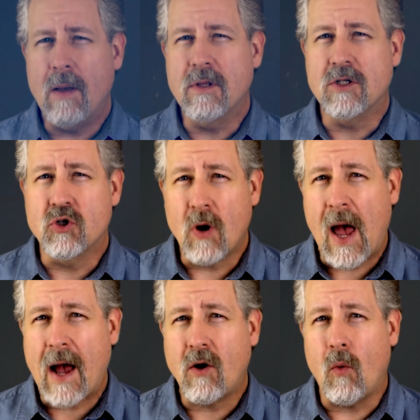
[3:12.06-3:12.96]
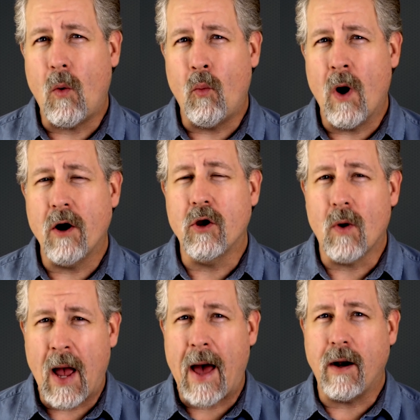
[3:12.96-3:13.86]
be able to track where
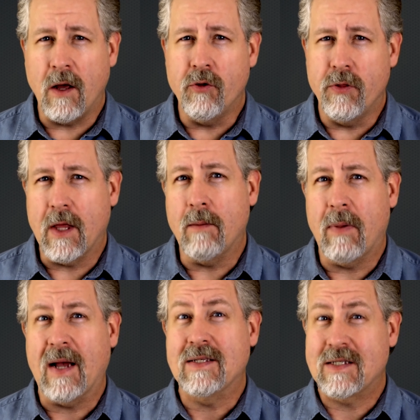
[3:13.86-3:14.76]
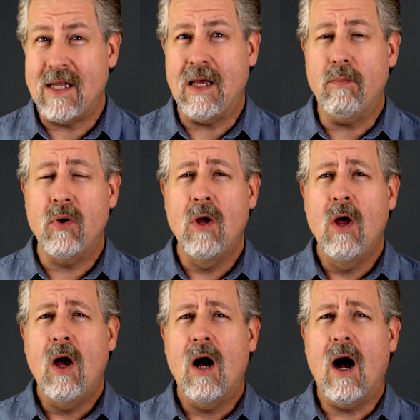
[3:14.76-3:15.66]
you're at other than by sleep
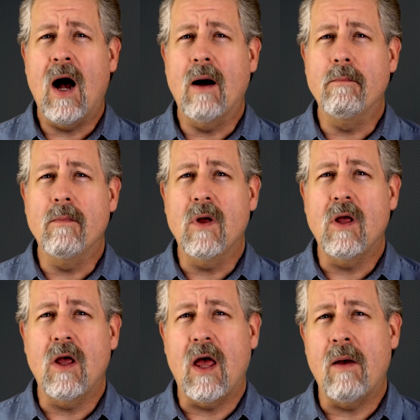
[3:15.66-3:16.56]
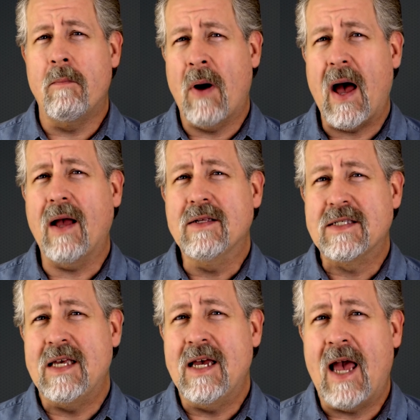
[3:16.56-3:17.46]
um, by
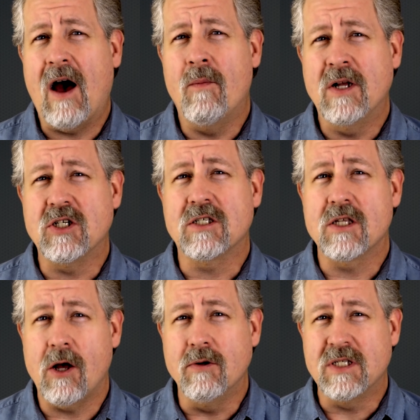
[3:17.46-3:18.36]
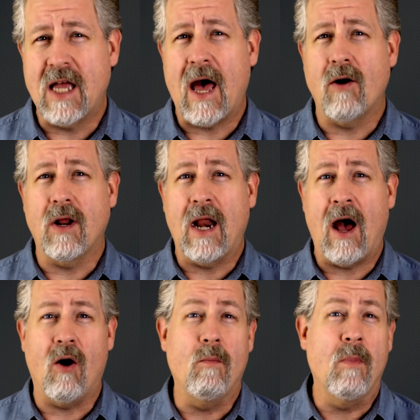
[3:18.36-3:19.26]
seeing how much it slows down and
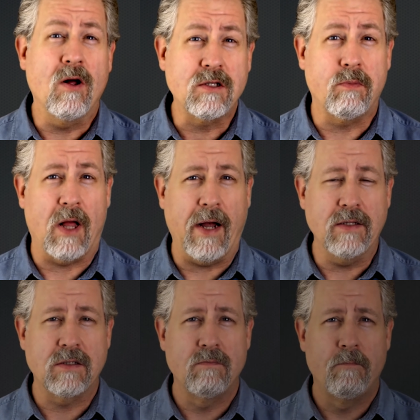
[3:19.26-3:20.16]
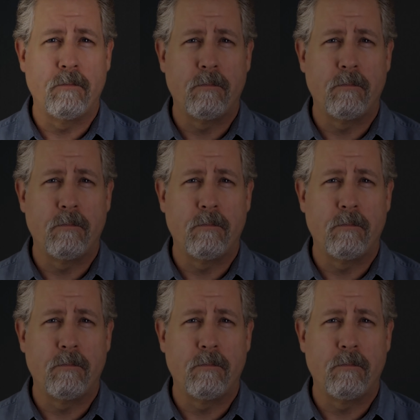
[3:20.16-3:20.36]
how it multiplies.